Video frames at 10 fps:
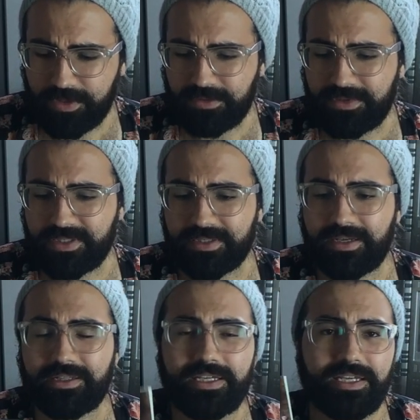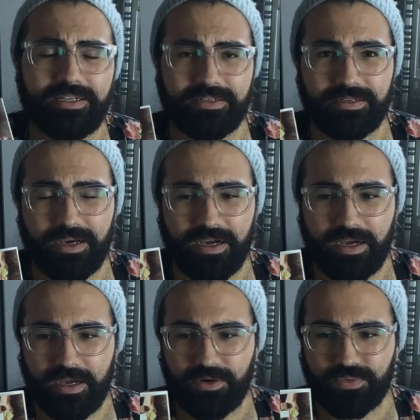This one is clean.
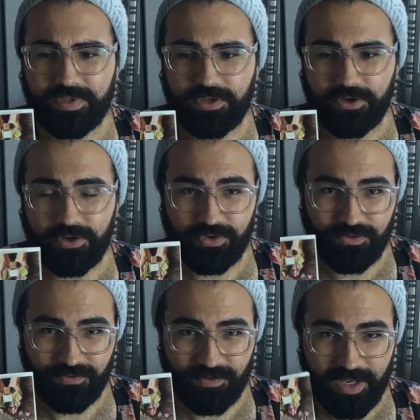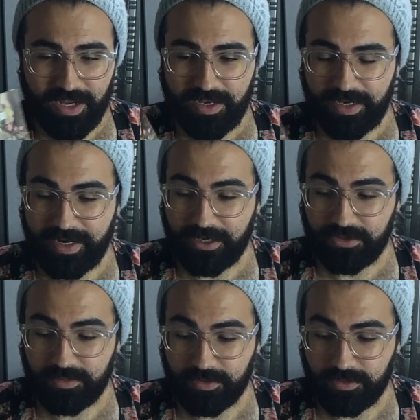Reserve. It
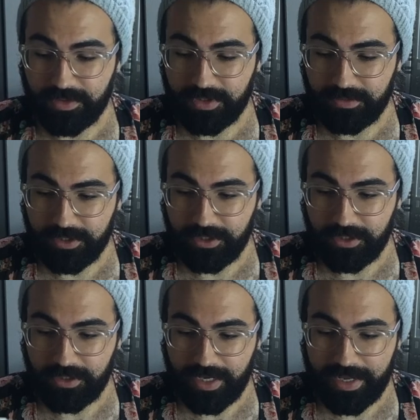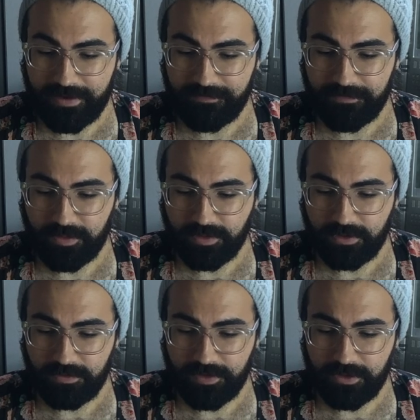actually smells really, really good. I had filmed a
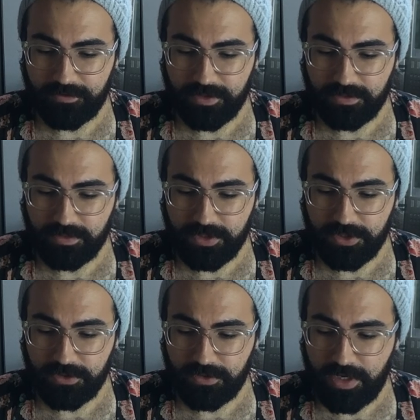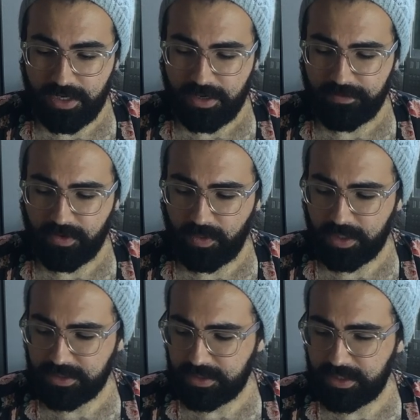little video for this one too. If you
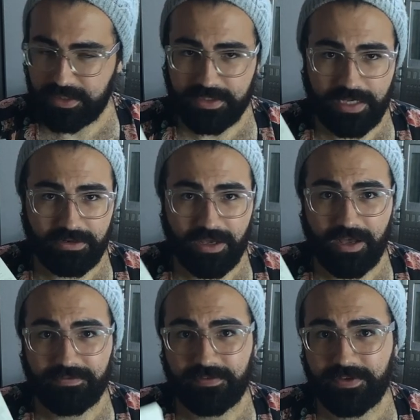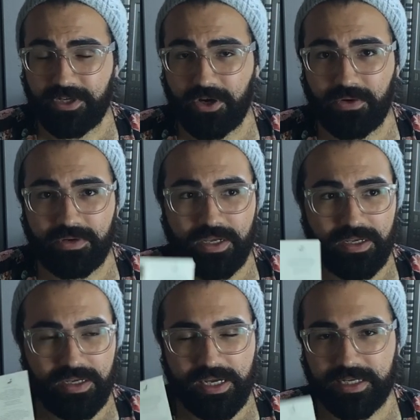want to see it, sound off. If you don't,
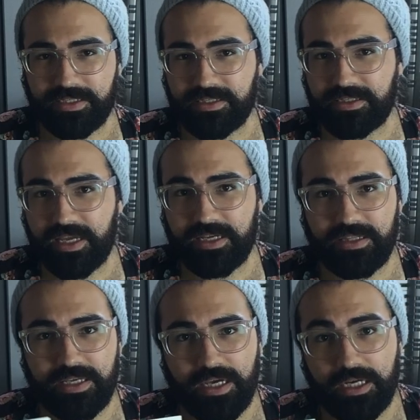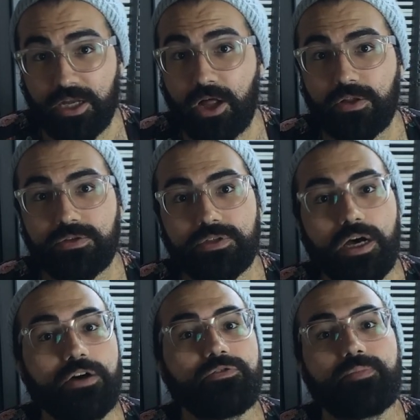it can stay in the annals
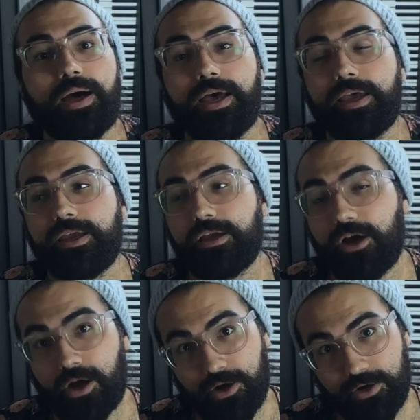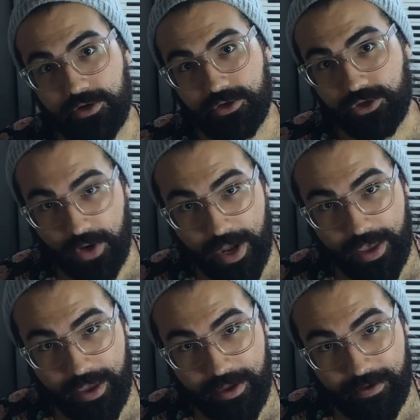of my hard drive.